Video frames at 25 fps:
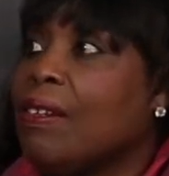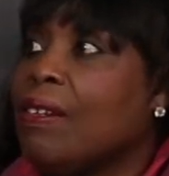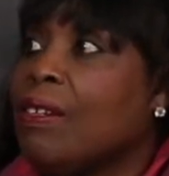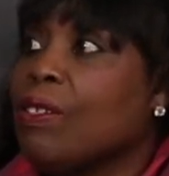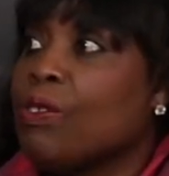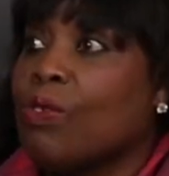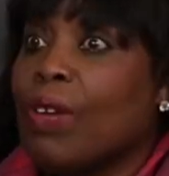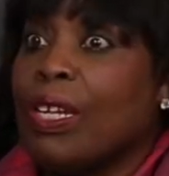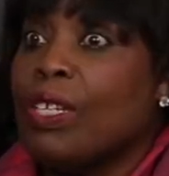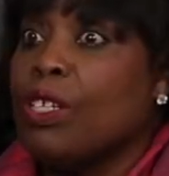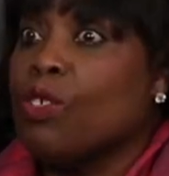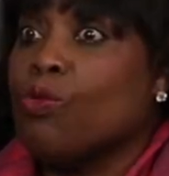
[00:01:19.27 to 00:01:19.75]

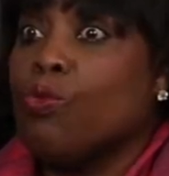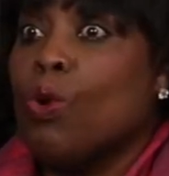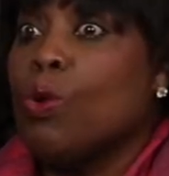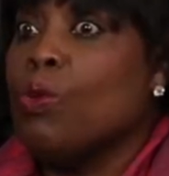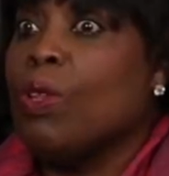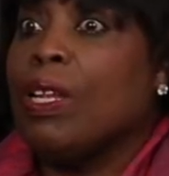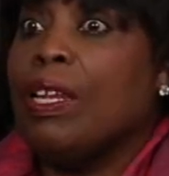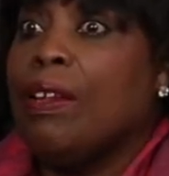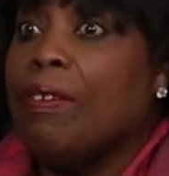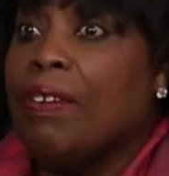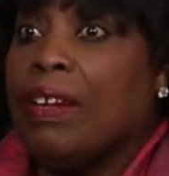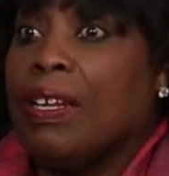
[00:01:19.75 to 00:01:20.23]
So I just
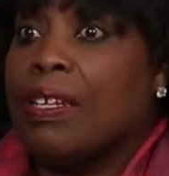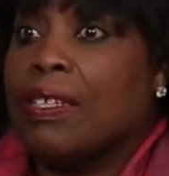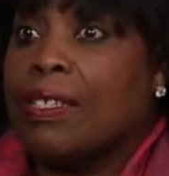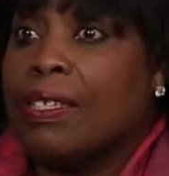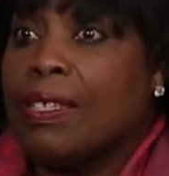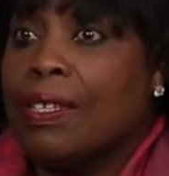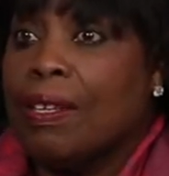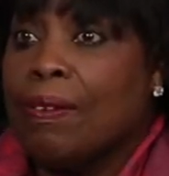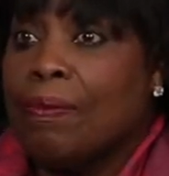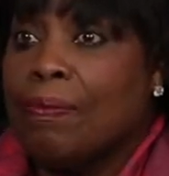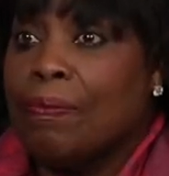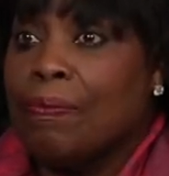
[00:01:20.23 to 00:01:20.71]
wrote the
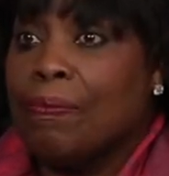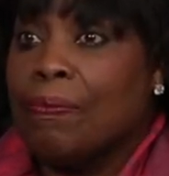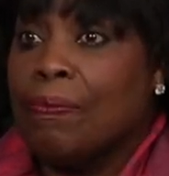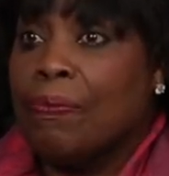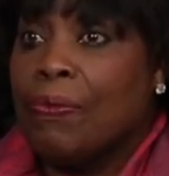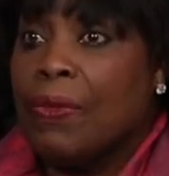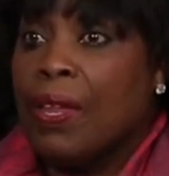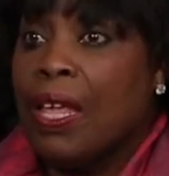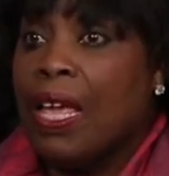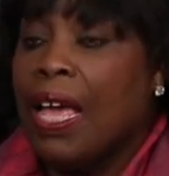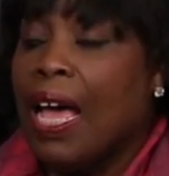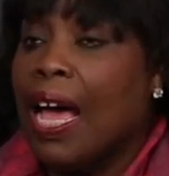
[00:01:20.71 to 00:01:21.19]
lyrics
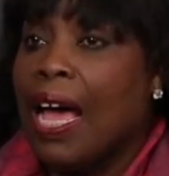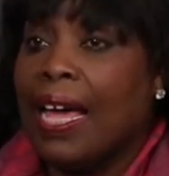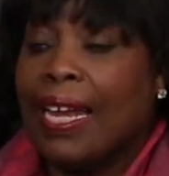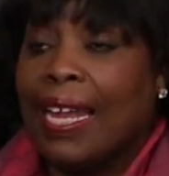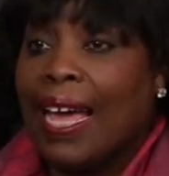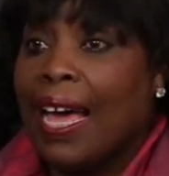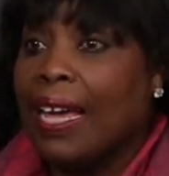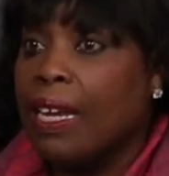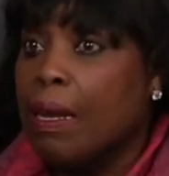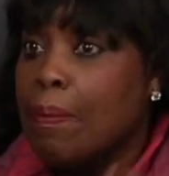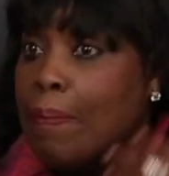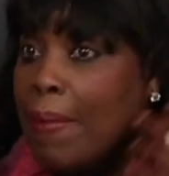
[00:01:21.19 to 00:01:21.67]
and
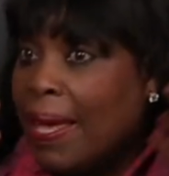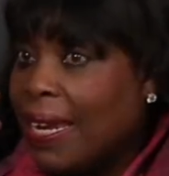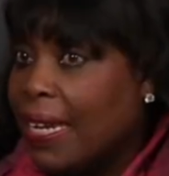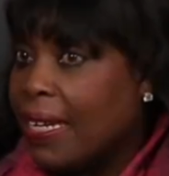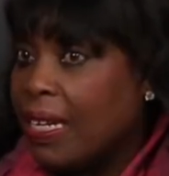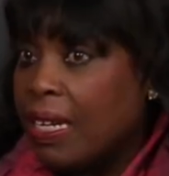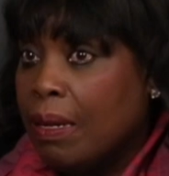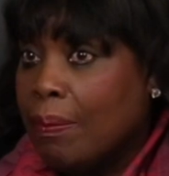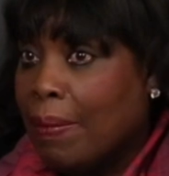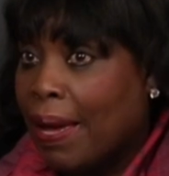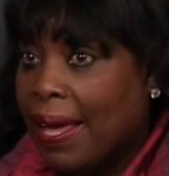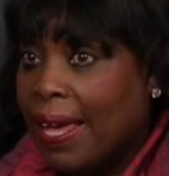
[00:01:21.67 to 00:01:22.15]
I had a
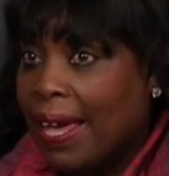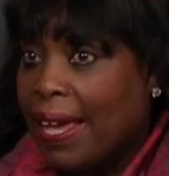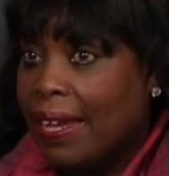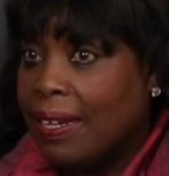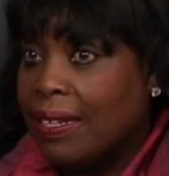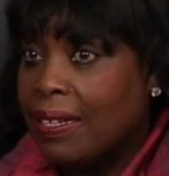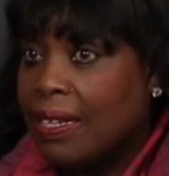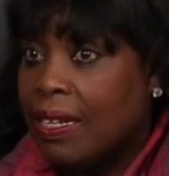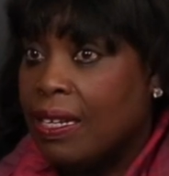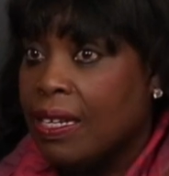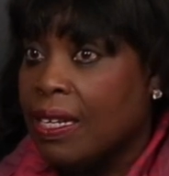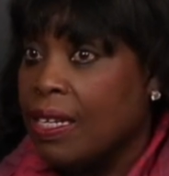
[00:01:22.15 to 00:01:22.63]
melody in my
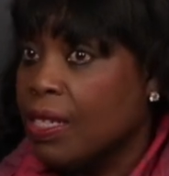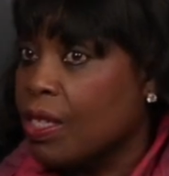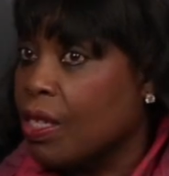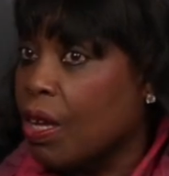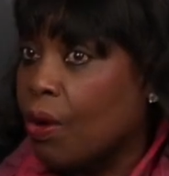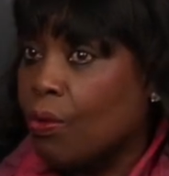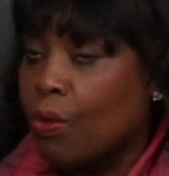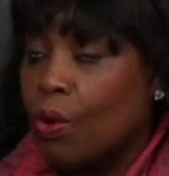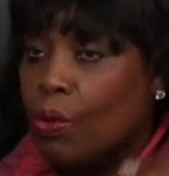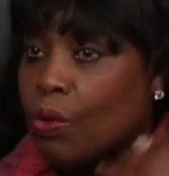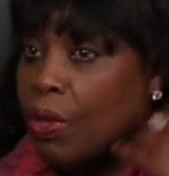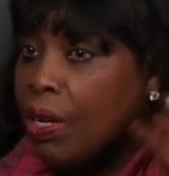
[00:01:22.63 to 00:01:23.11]
head.
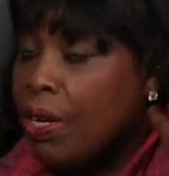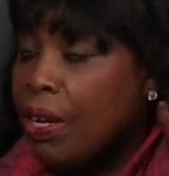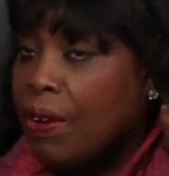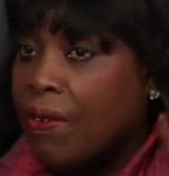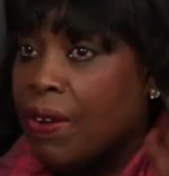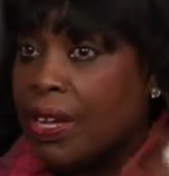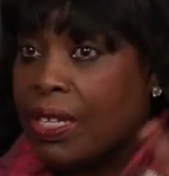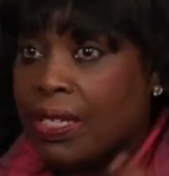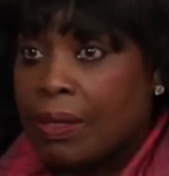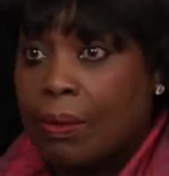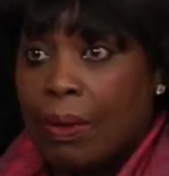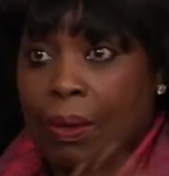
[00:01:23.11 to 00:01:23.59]
So I wrote the
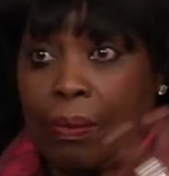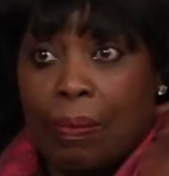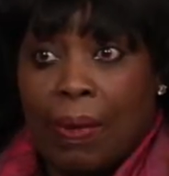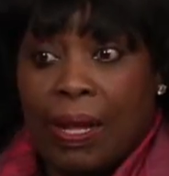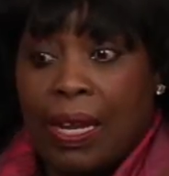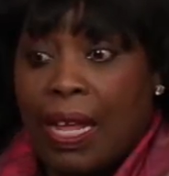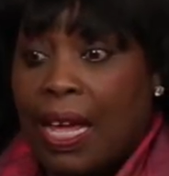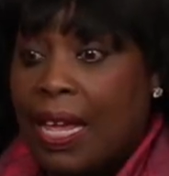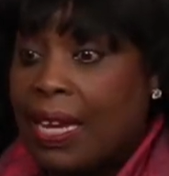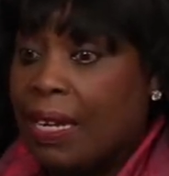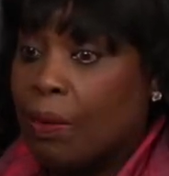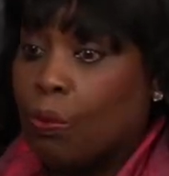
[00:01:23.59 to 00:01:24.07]
lyrics and
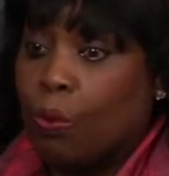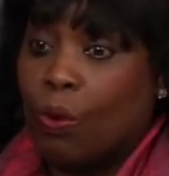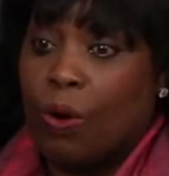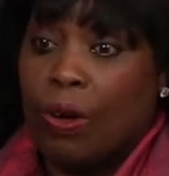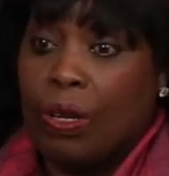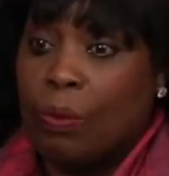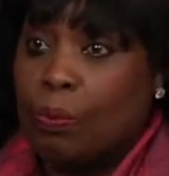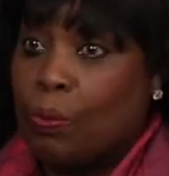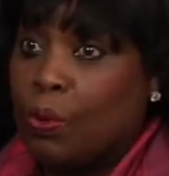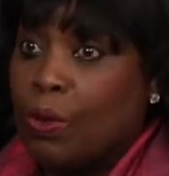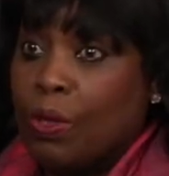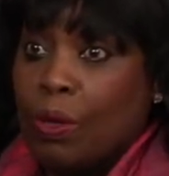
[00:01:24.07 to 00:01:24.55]

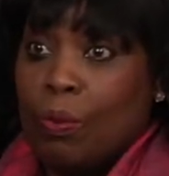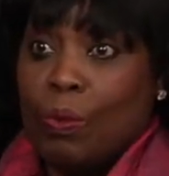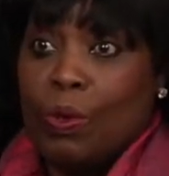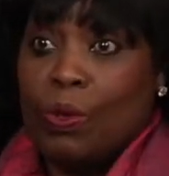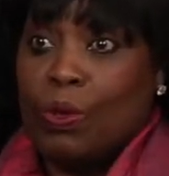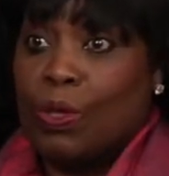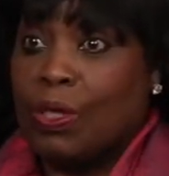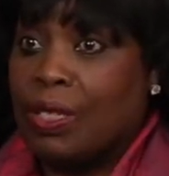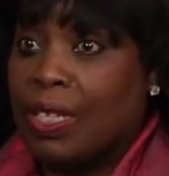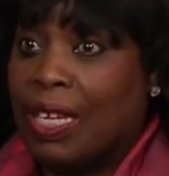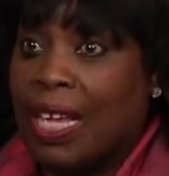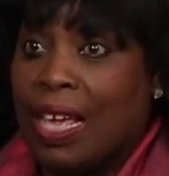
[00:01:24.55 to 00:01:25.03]
Juan put the
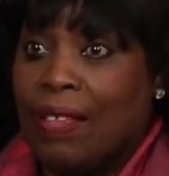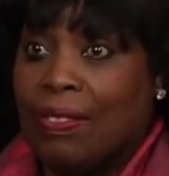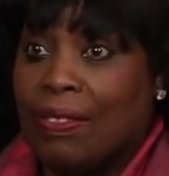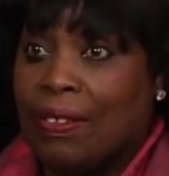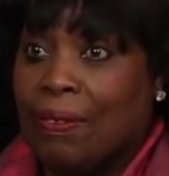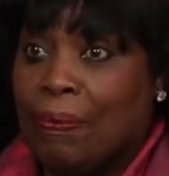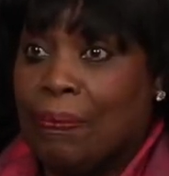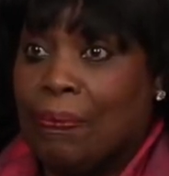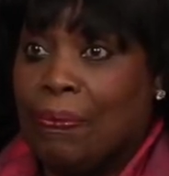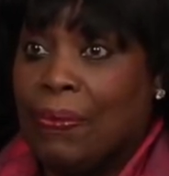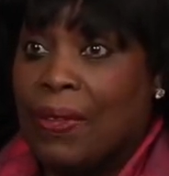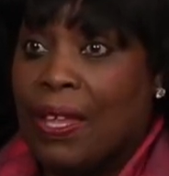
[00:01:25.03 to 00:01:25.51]
music together.